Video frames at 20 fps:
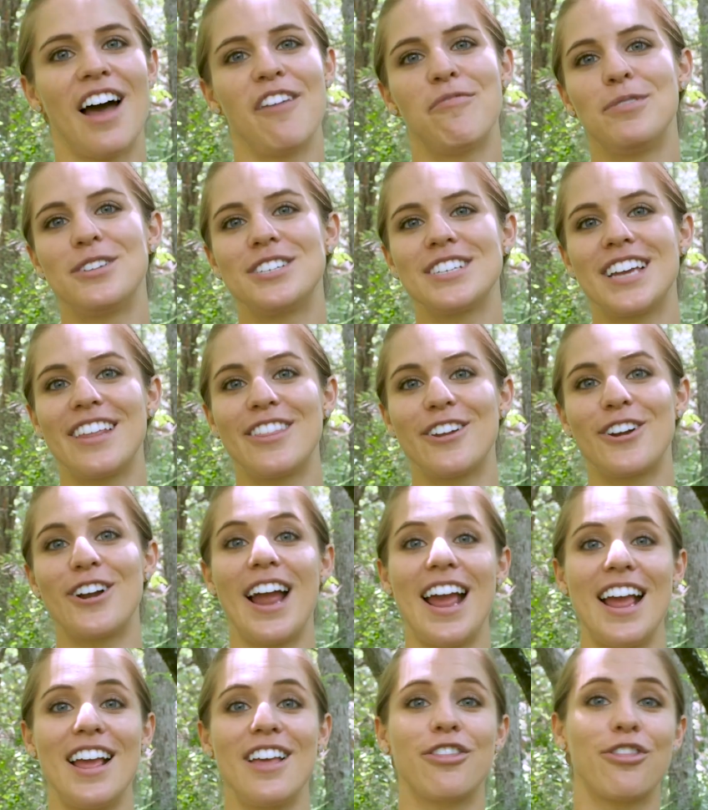I've put together
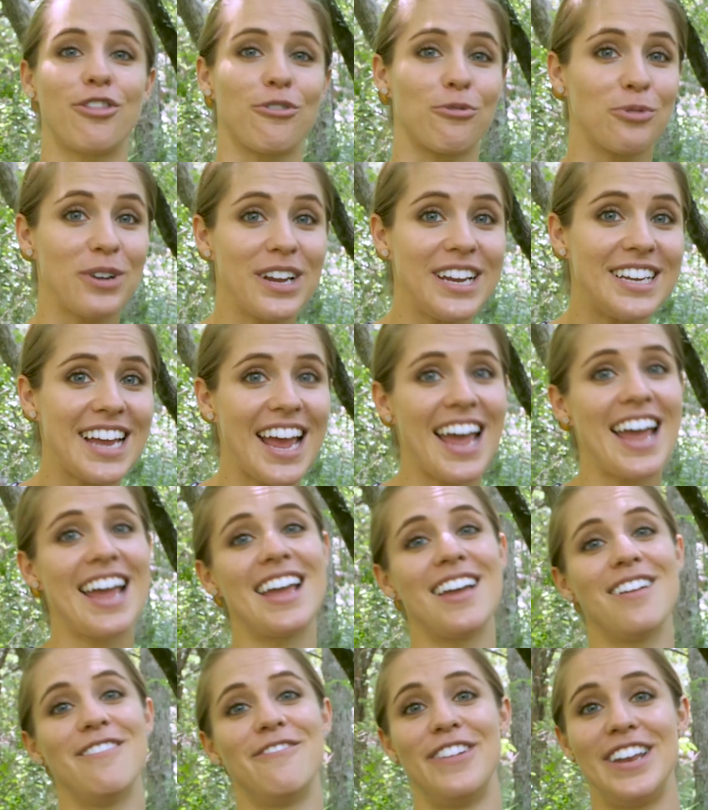a
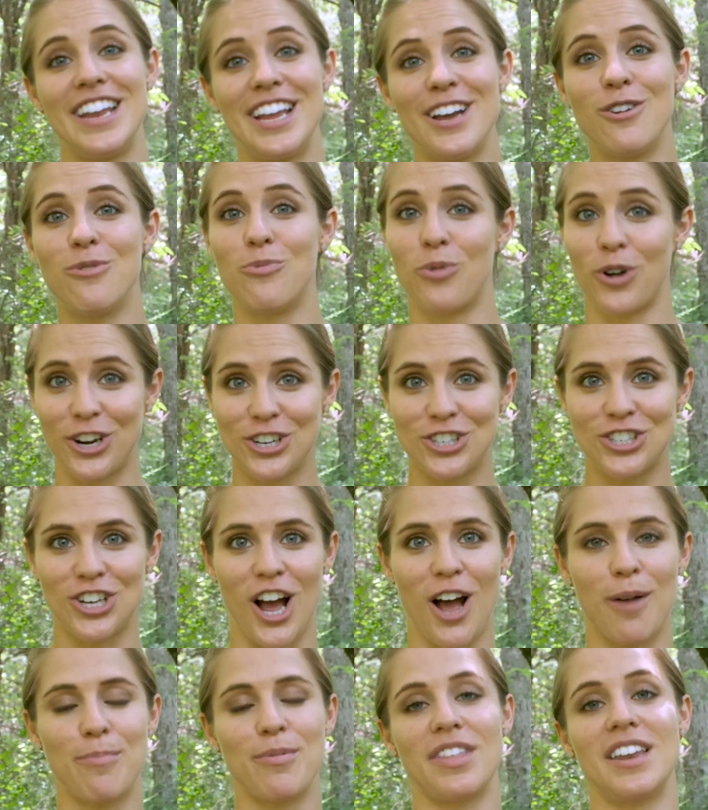three-day video
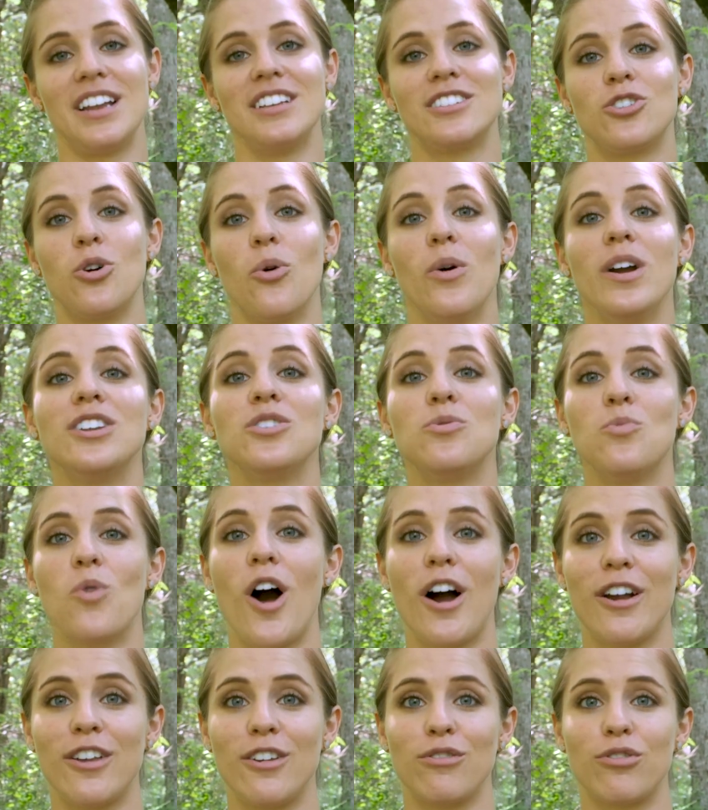workshop that is going to
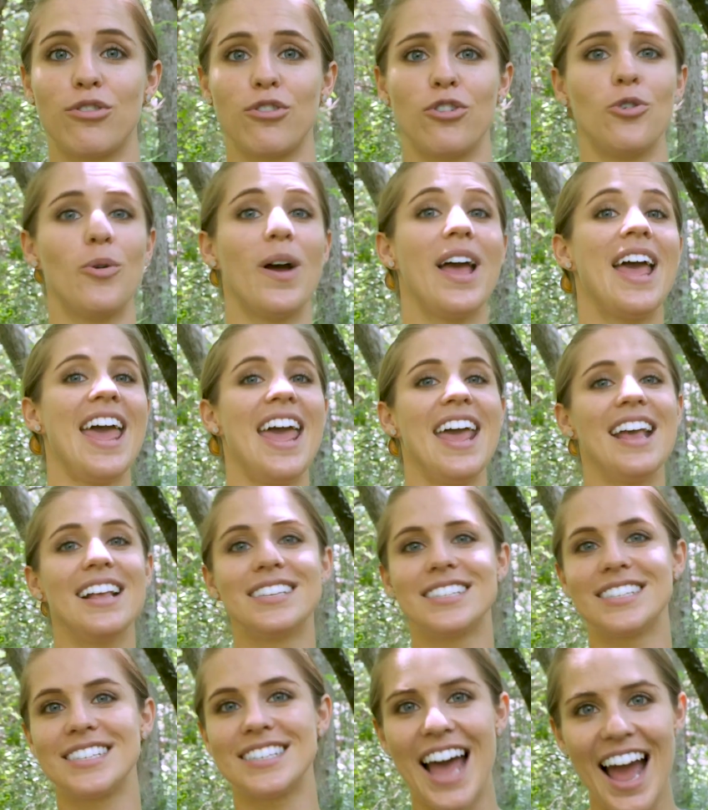walk you through
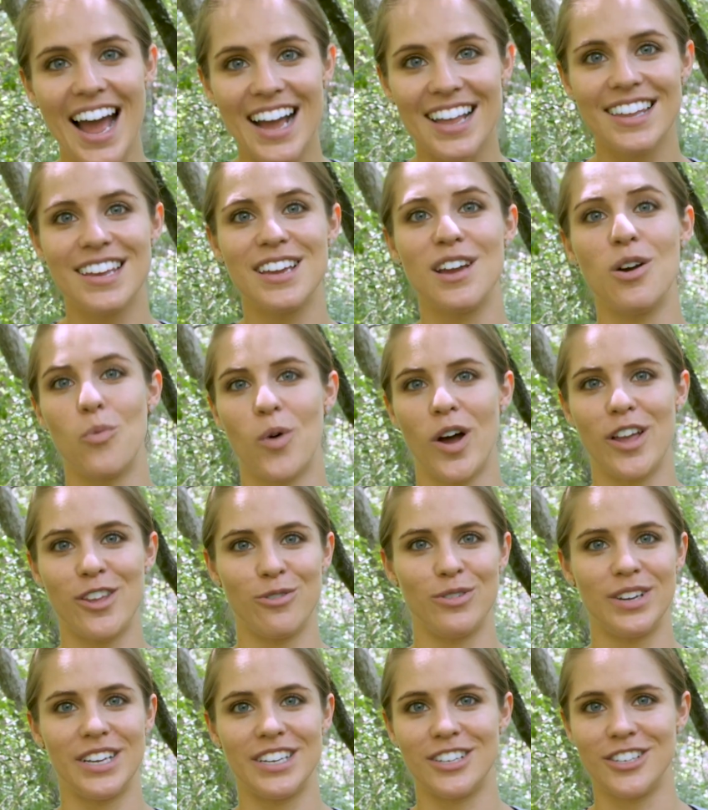exactly what
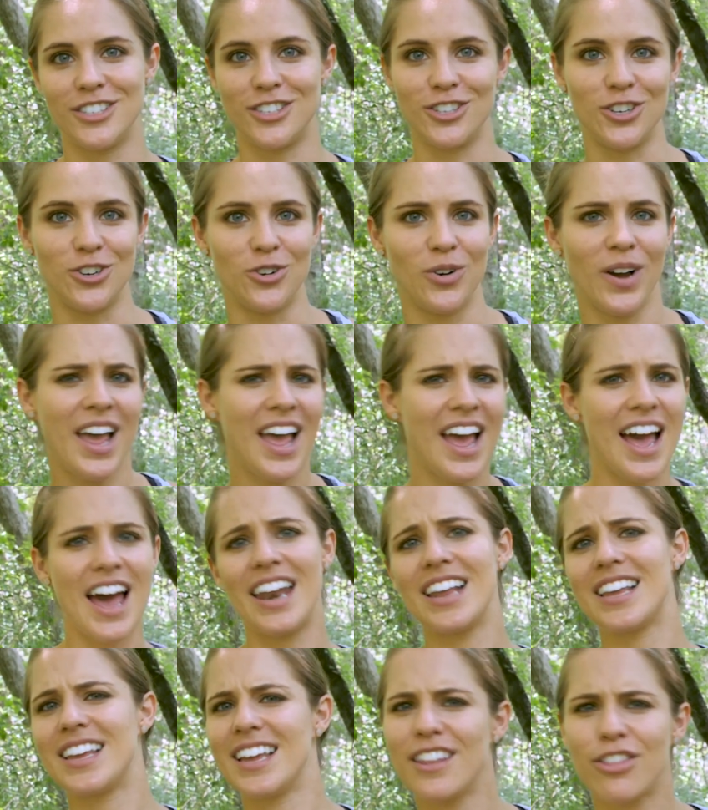you need to do, how
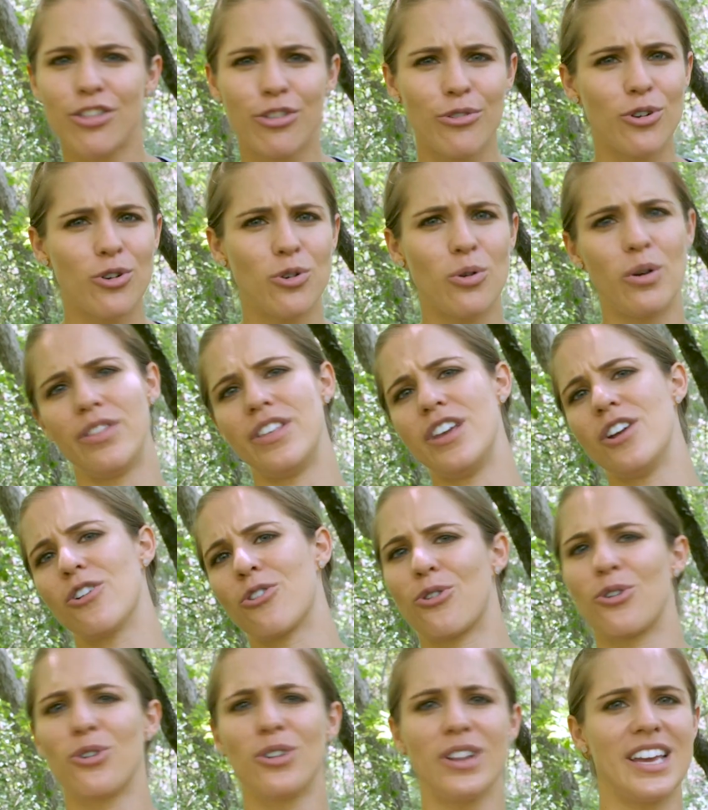to get through the
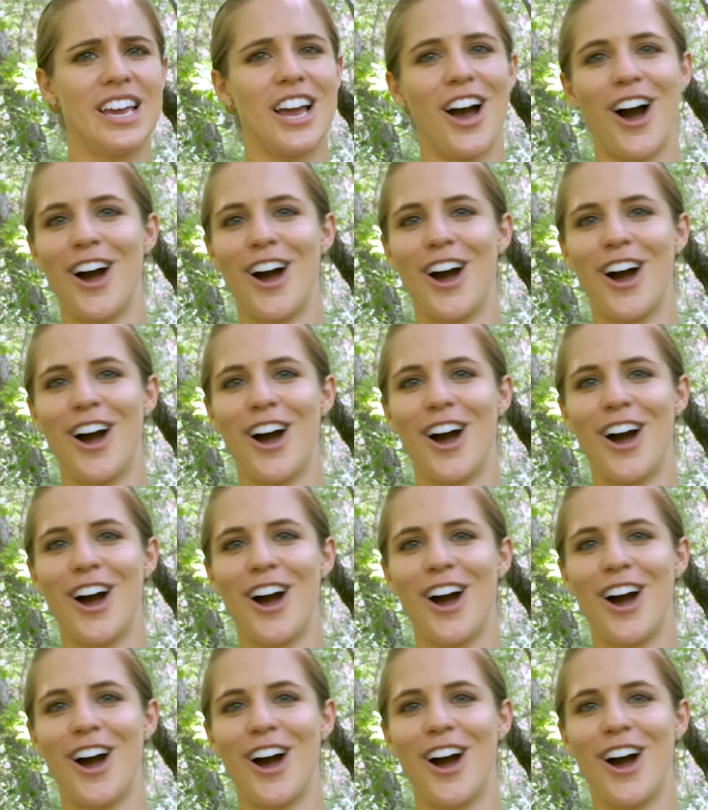early